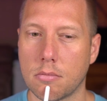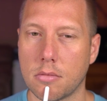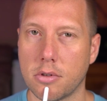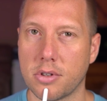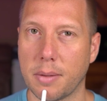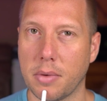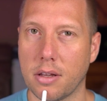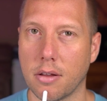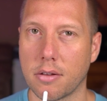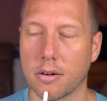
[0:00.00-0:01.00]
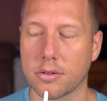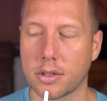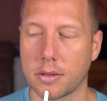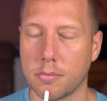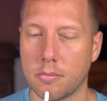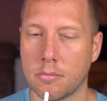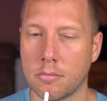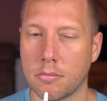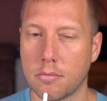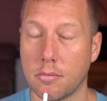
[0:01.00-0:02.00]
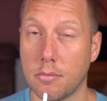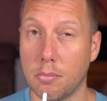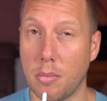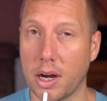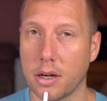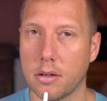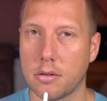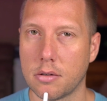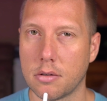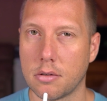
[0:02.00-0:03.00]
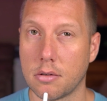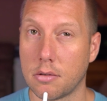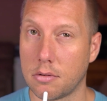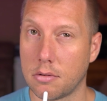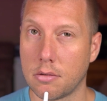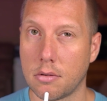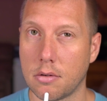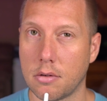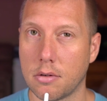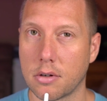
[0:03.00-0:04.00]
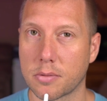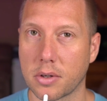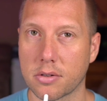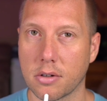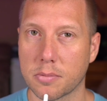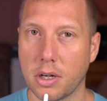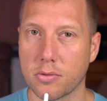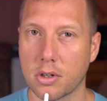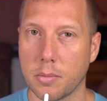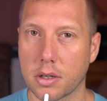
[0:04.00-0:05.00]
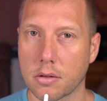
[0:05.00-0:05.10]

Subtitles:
Does that mean that there's a Mega ExpressLRS module coming?